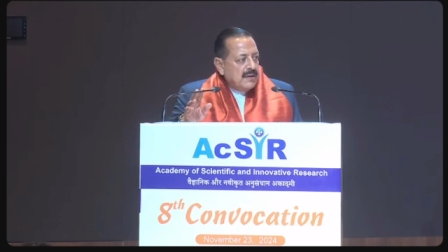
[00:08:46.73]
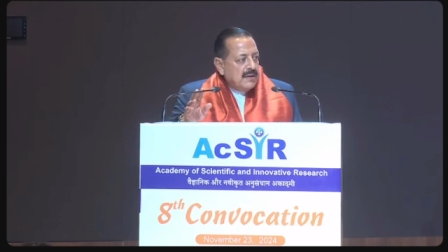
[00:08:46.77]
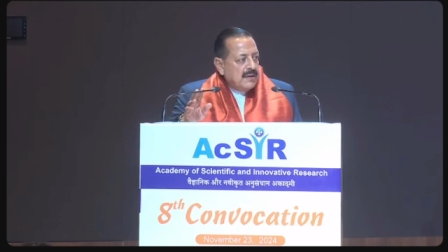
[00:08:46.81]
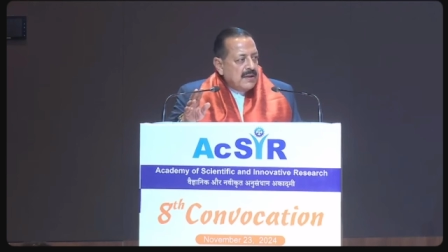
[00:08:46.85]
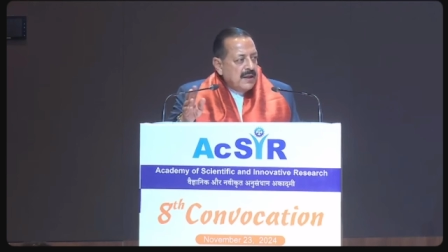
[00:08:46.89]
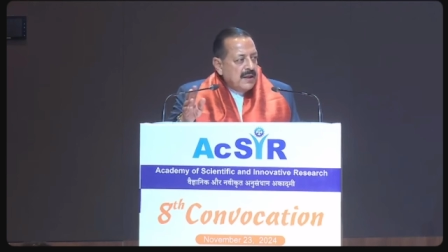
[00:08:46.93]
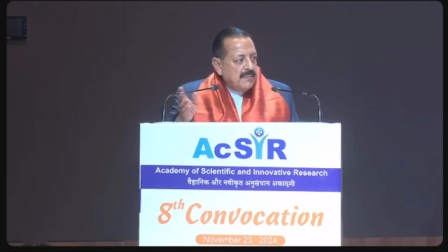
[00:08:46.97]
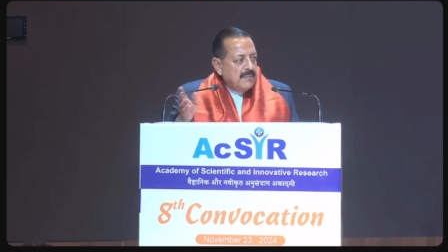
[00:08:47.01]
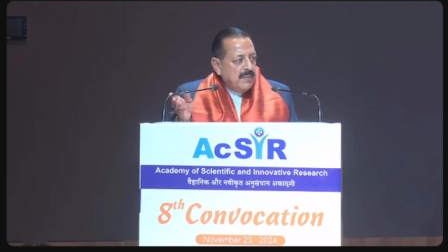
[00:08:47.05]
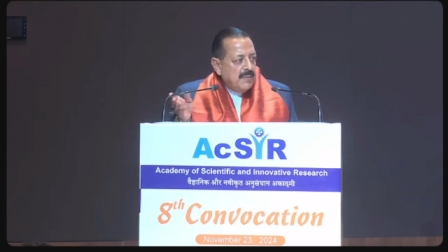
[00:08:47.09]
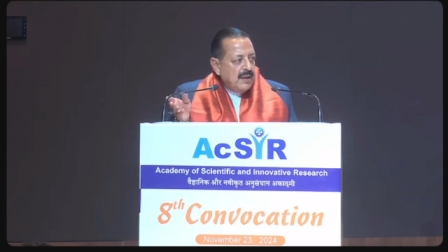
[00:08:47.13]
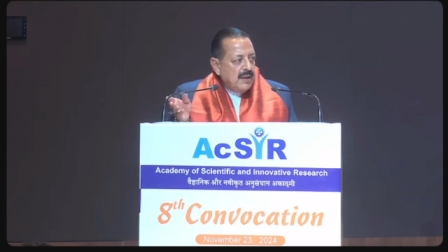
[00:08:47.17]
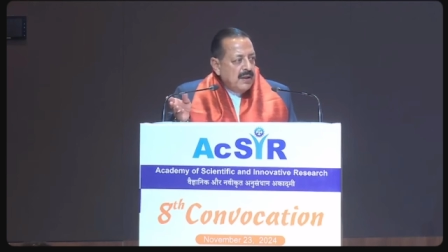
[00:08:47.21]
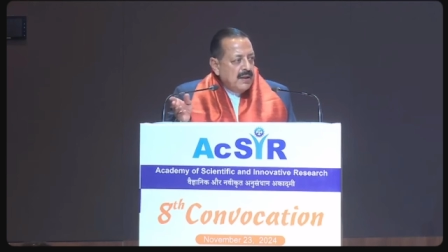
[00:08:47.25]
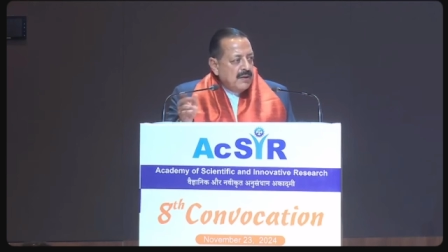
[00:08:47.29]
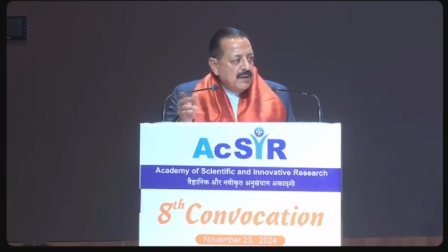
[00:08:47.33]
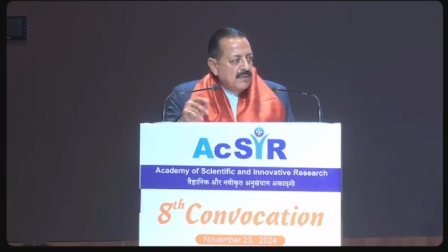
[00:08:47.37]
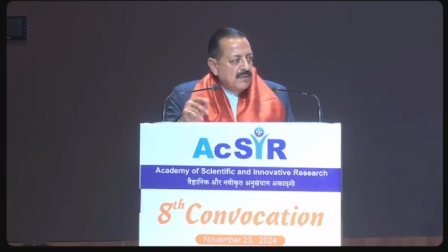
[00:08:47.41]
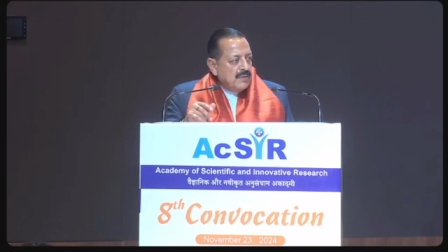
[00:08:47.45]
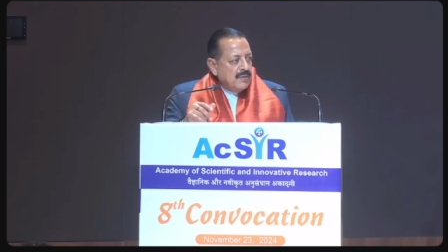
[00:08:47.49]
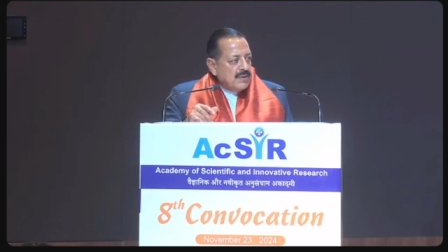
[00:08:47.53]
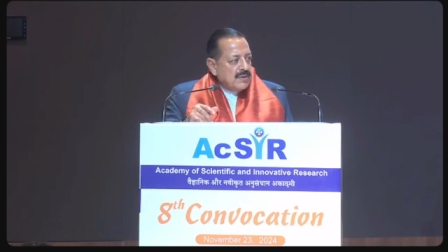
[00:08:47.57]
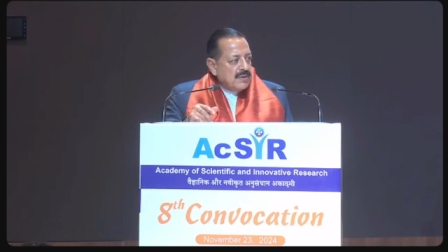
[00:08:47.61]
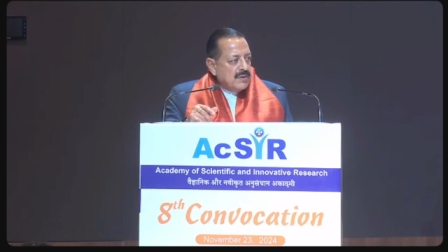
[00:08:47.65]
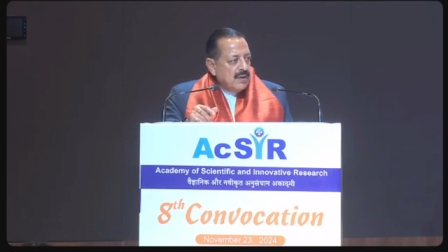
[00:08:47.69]
10 billion
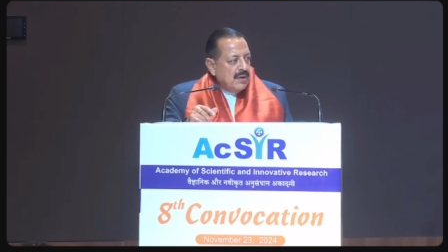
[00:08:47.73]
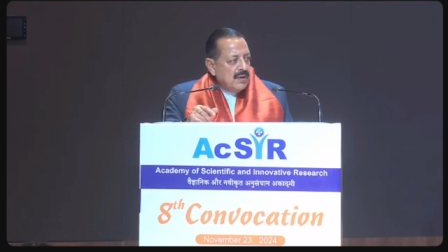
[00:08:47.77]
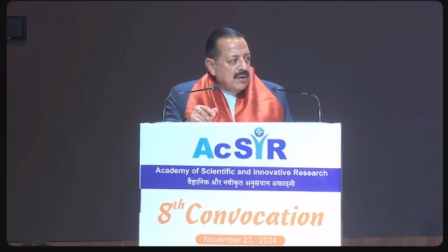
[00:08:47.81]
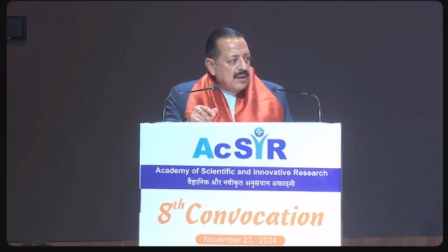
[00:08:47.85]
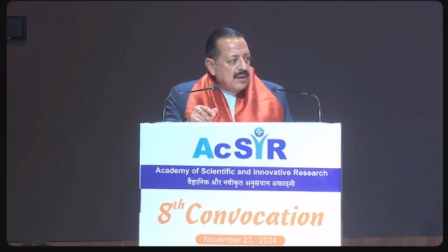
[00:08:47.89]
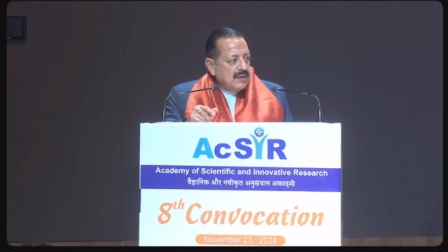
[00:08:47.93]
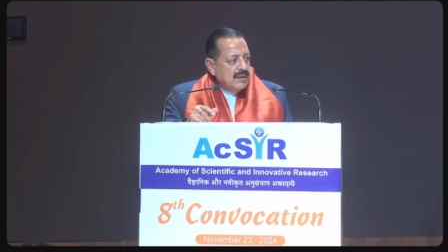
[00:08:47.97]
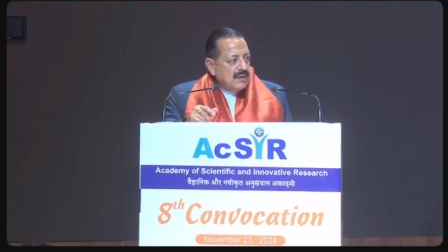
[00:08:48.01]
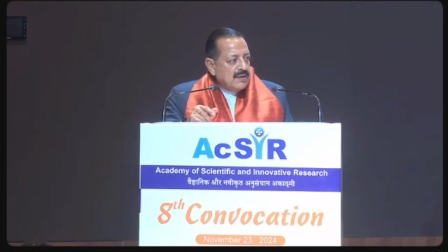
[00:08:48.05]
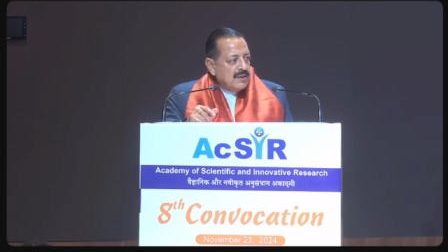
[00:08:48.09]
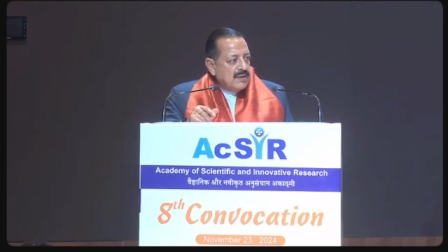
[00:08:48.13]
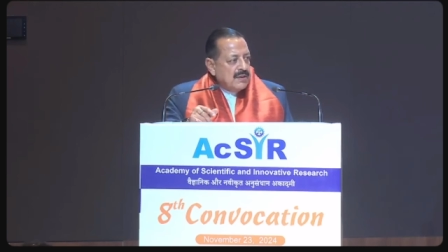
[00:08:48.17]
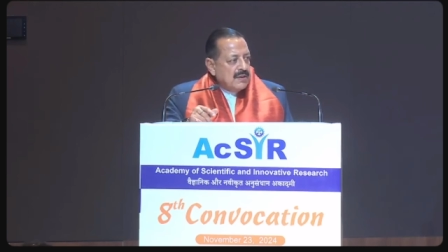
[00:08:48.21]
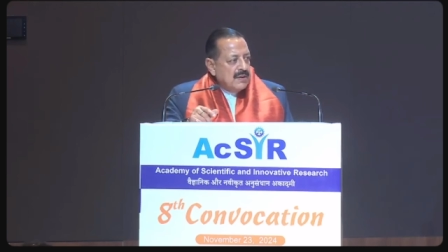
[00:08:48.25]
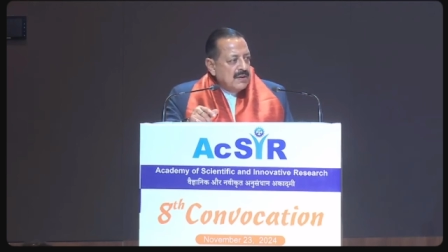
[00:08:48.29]
US dollars.